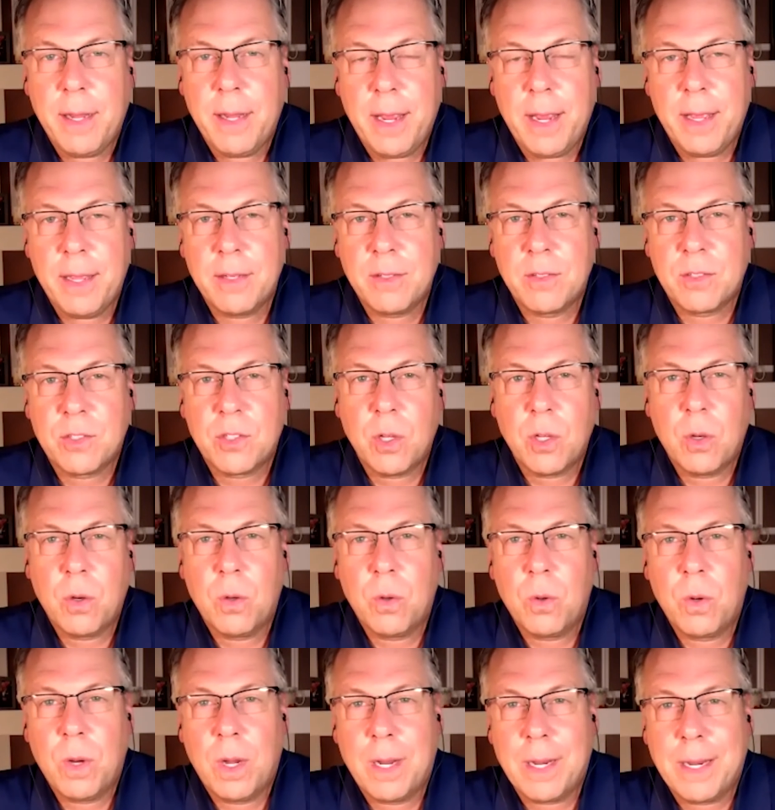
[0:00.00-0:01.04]
And
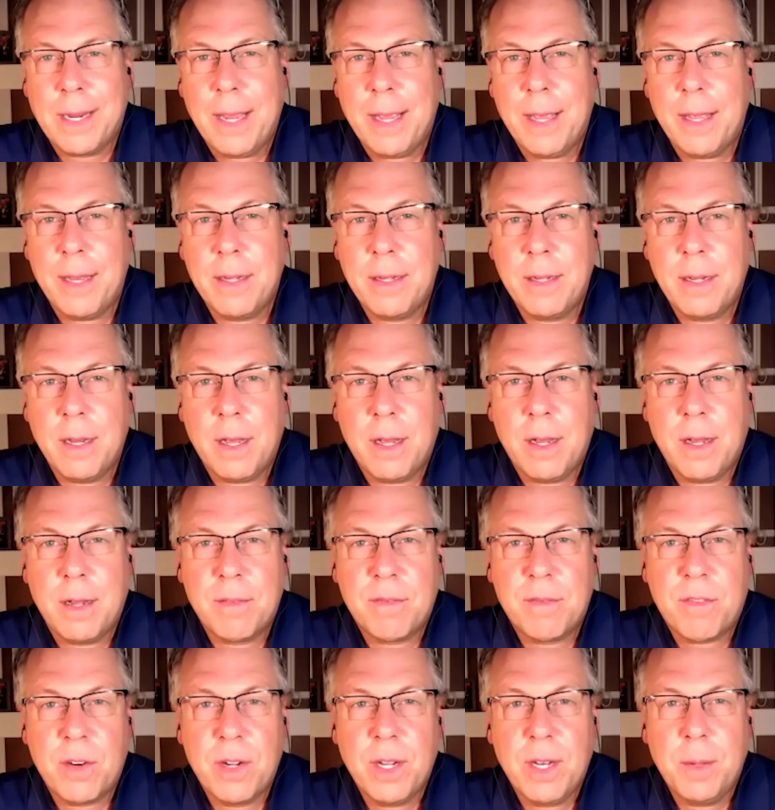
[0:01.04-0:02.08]
so, again,
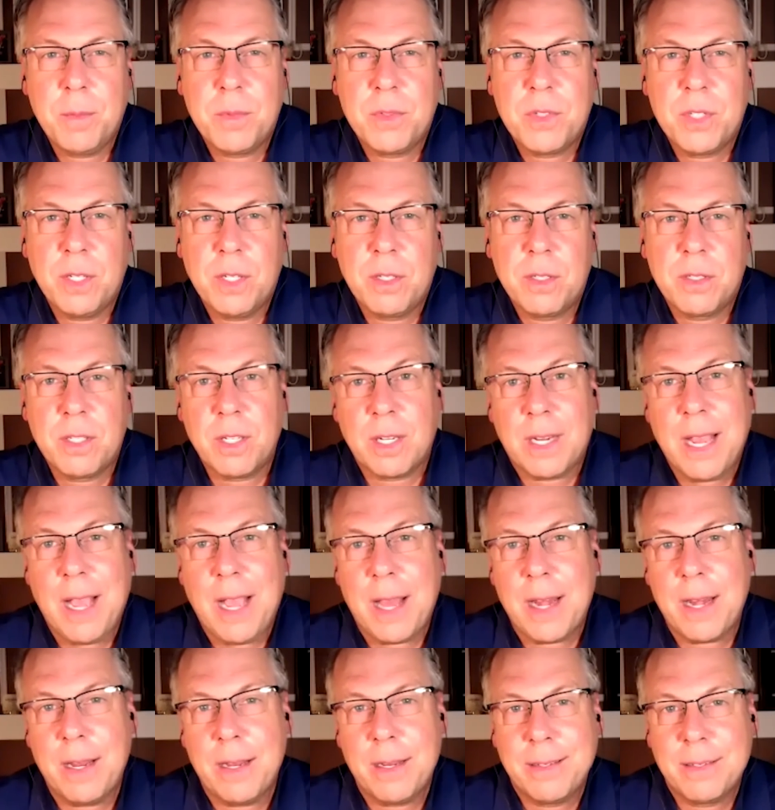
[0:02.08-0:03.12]
for him to
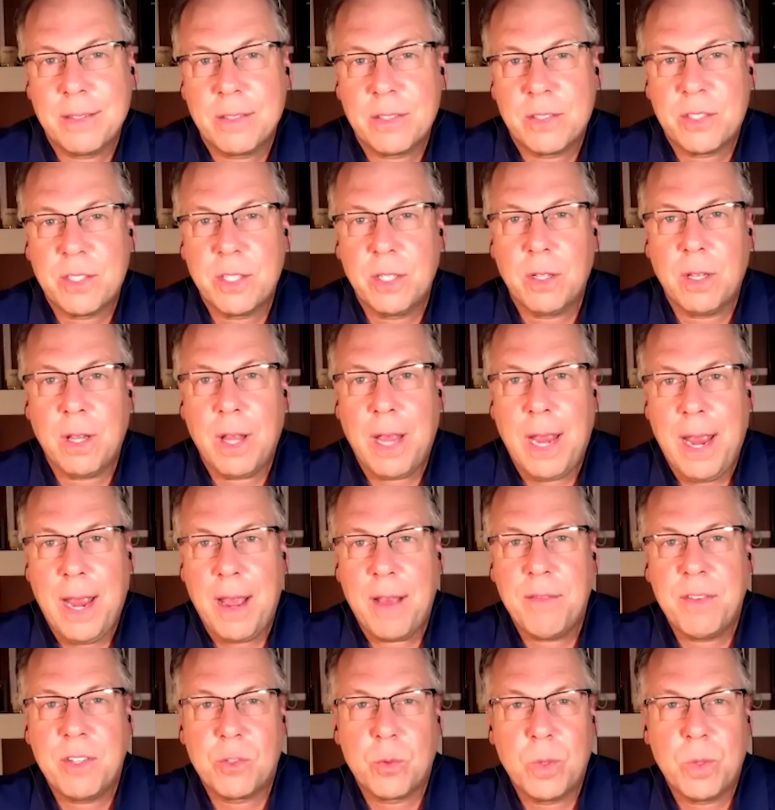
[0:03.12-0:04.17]
kind of still
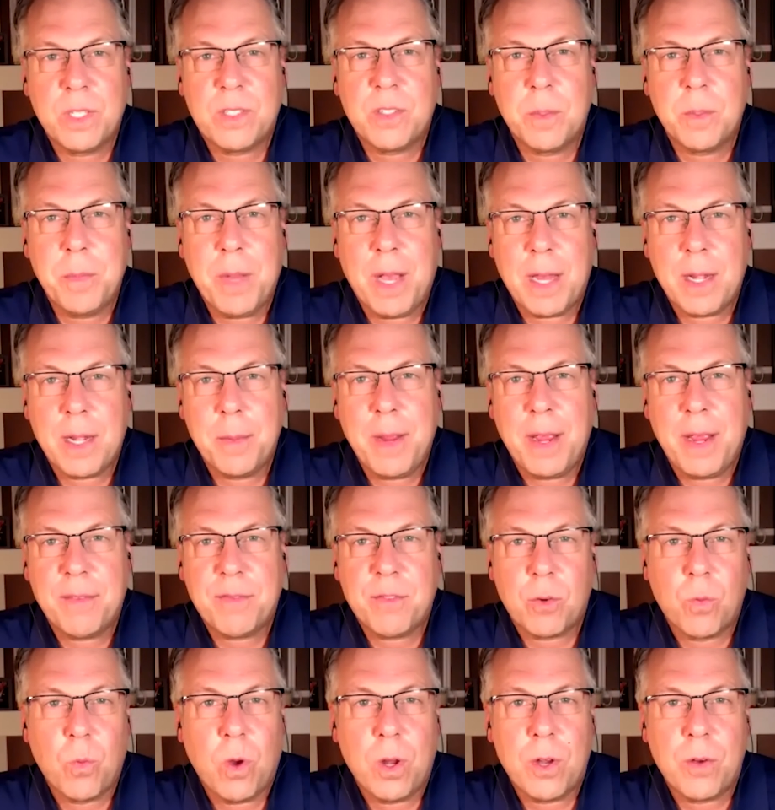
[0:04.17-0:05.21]
have his wits about him
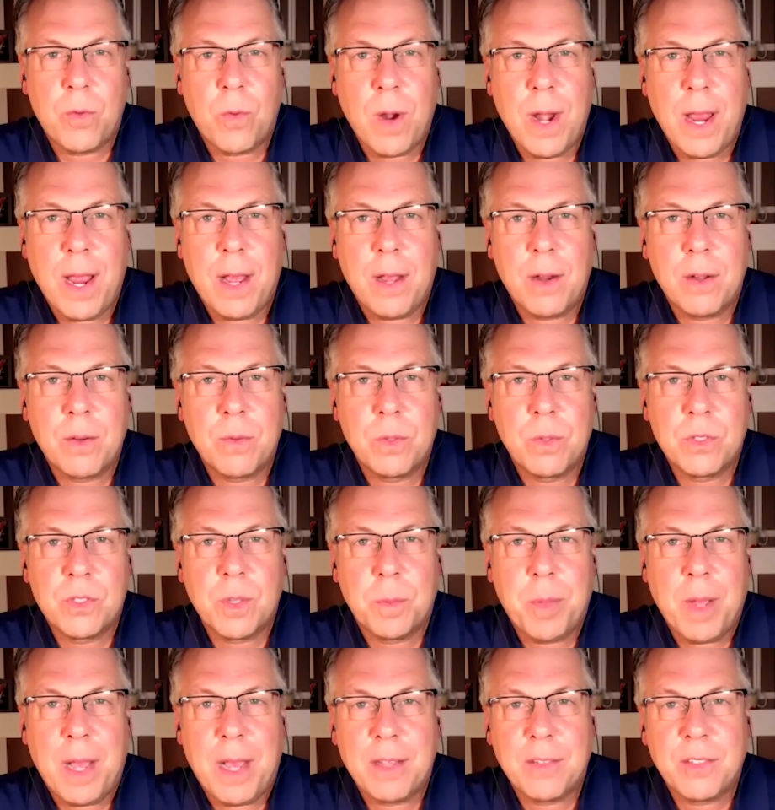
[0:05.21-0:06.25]
after 1 round was
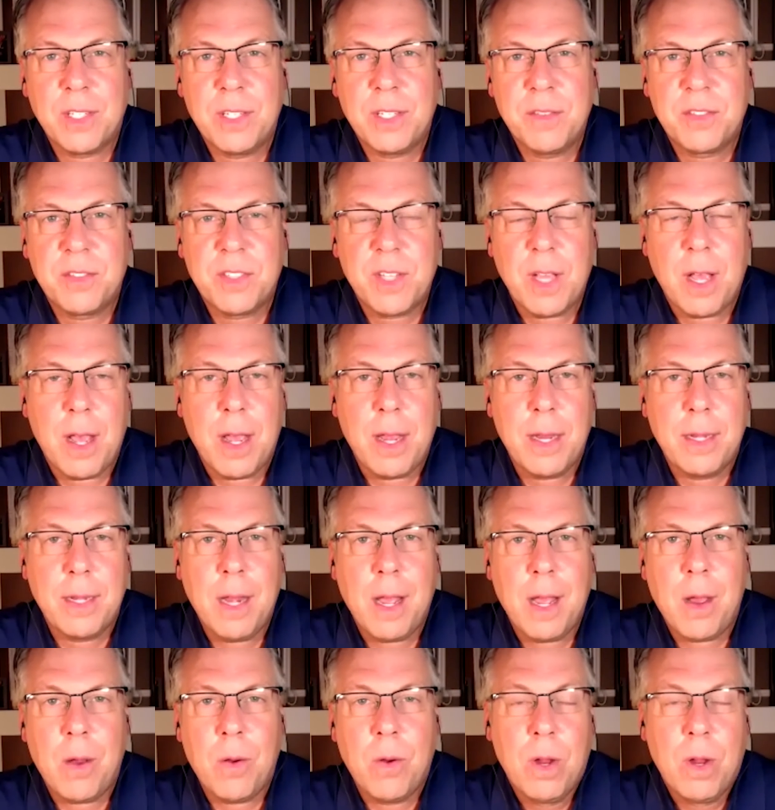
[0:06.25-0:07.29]
a positive sign.
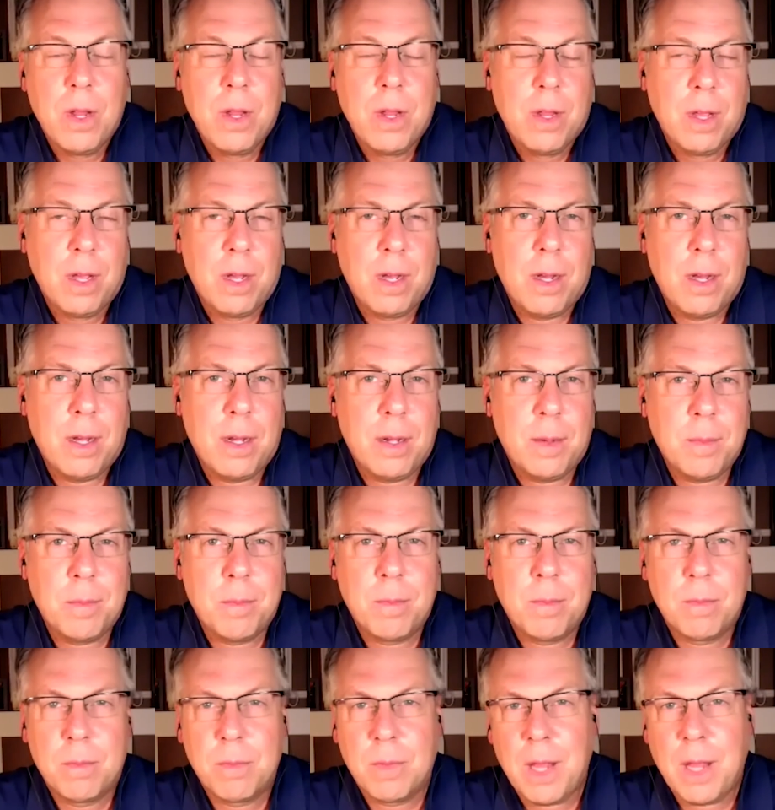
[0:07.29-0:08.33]
Now, a
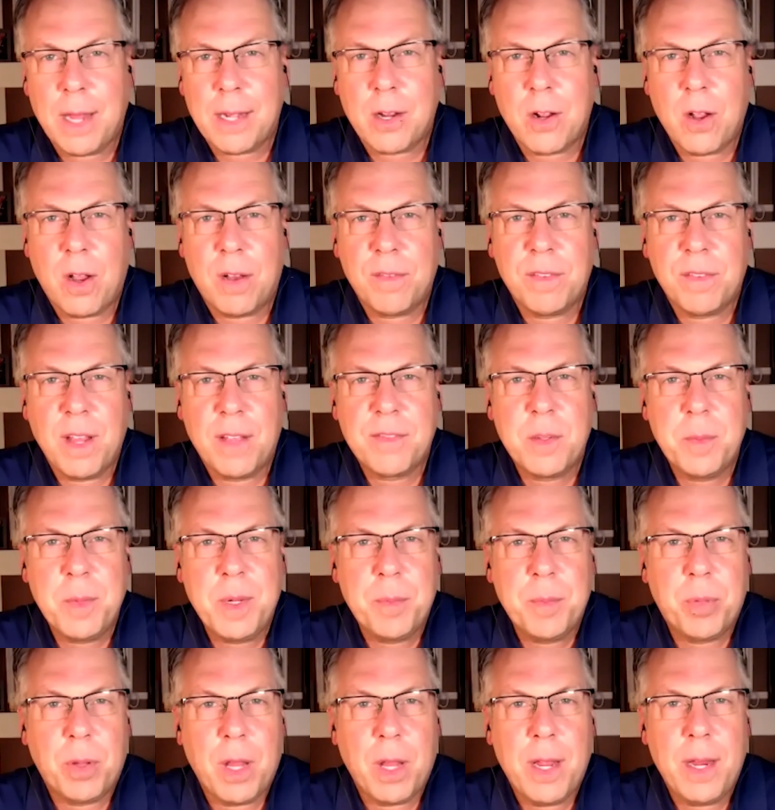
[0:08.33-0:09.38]
lot of golf left to
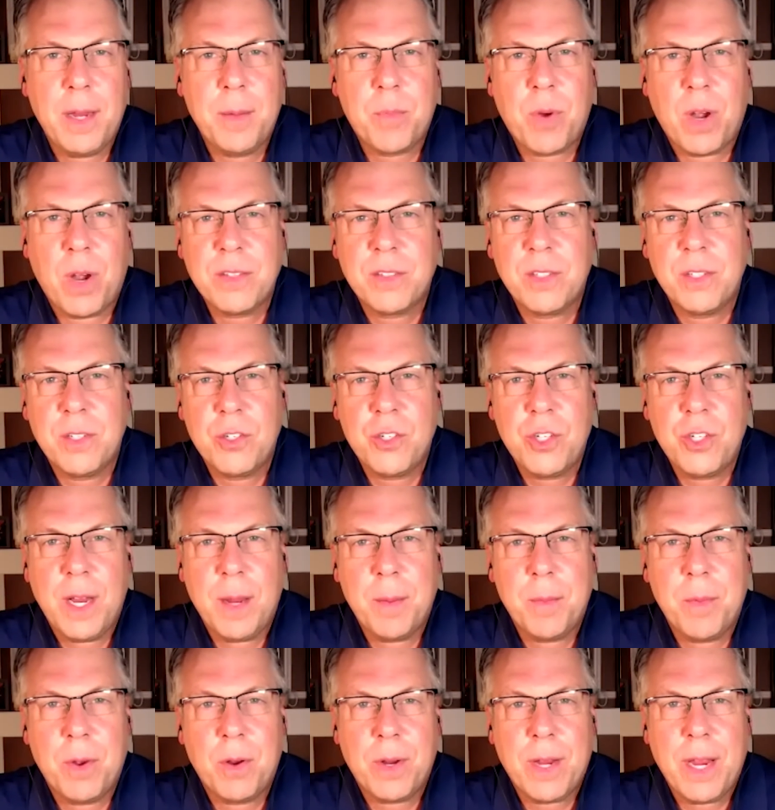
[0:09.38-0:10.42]
be played. Bryson
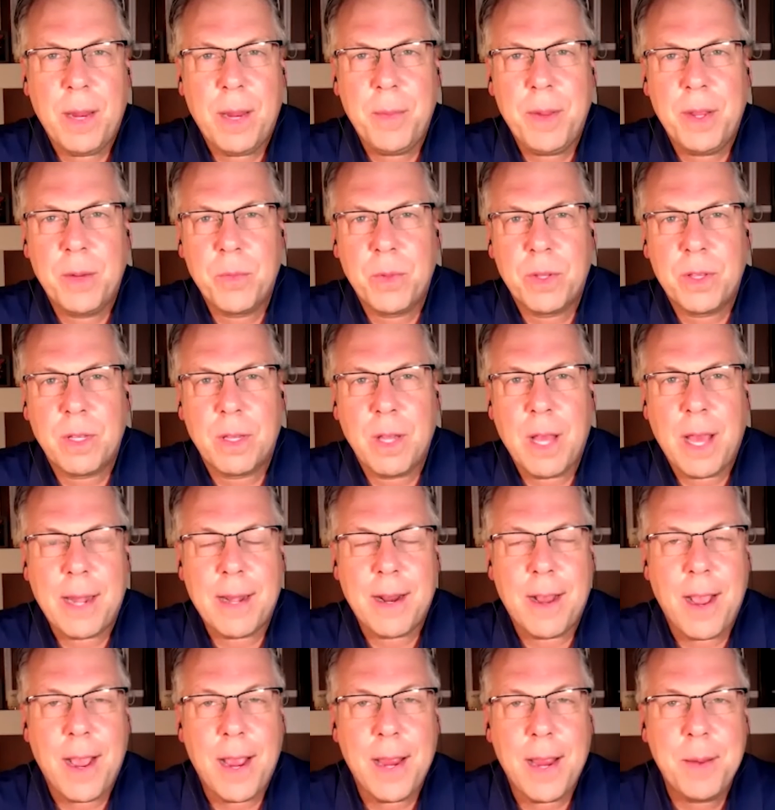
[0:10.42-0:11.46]
DeChambeau came in with a
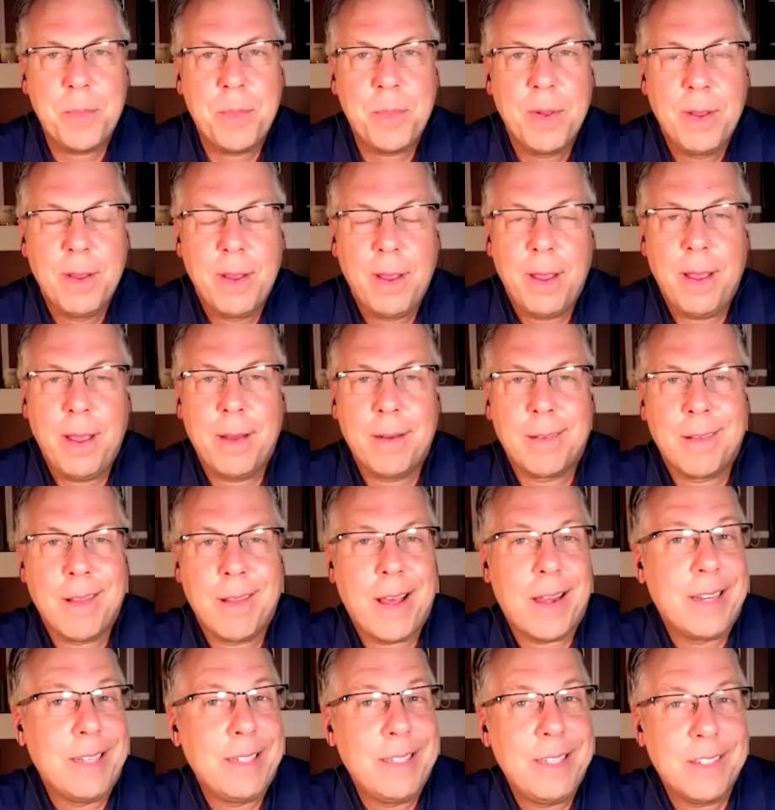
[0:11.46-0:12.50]
lot of hype and a
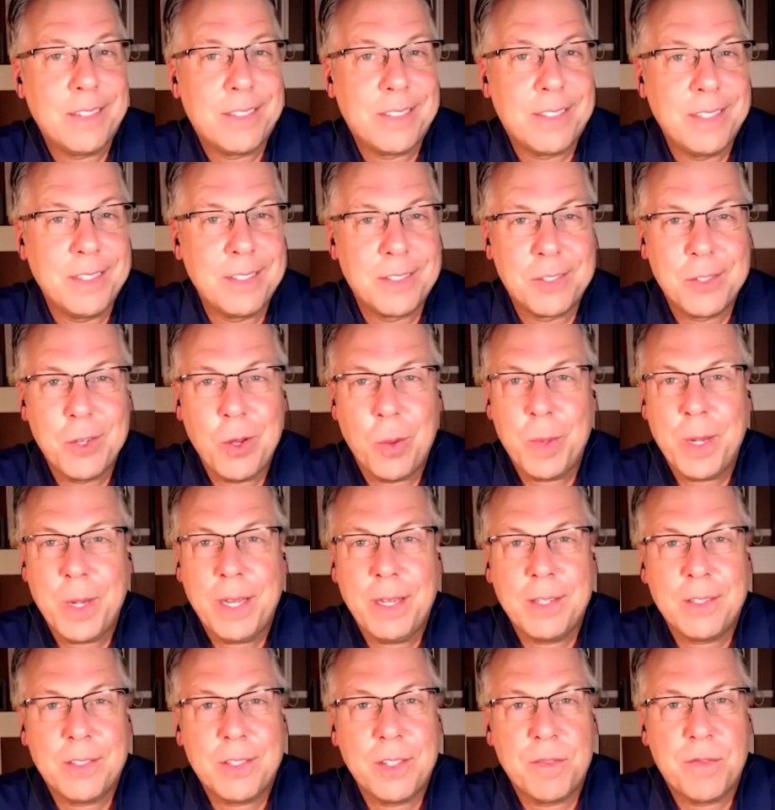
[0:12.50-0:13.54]
lot of distance.
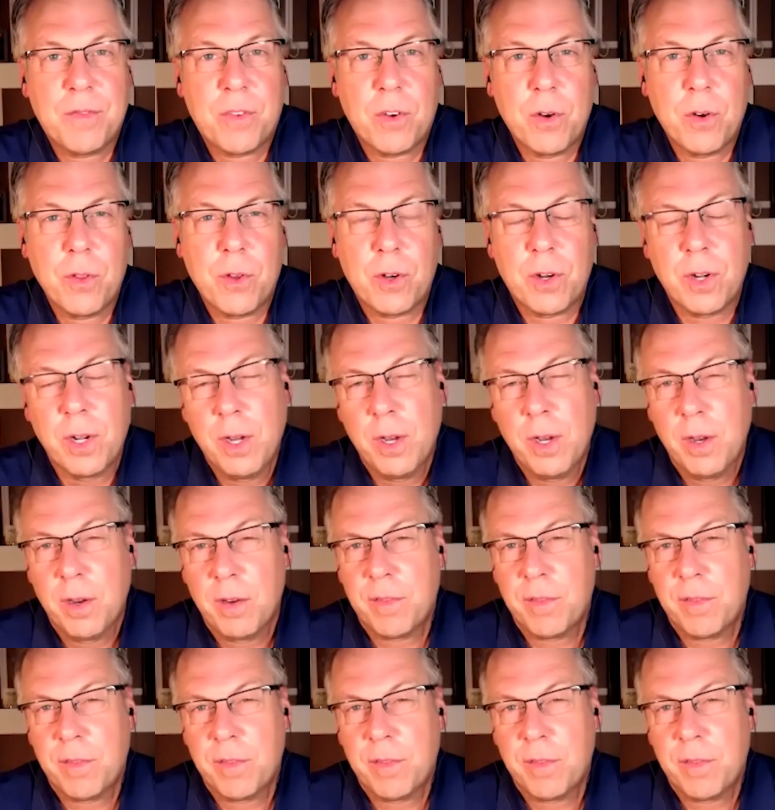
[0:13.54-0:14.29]
Nobody hits it further.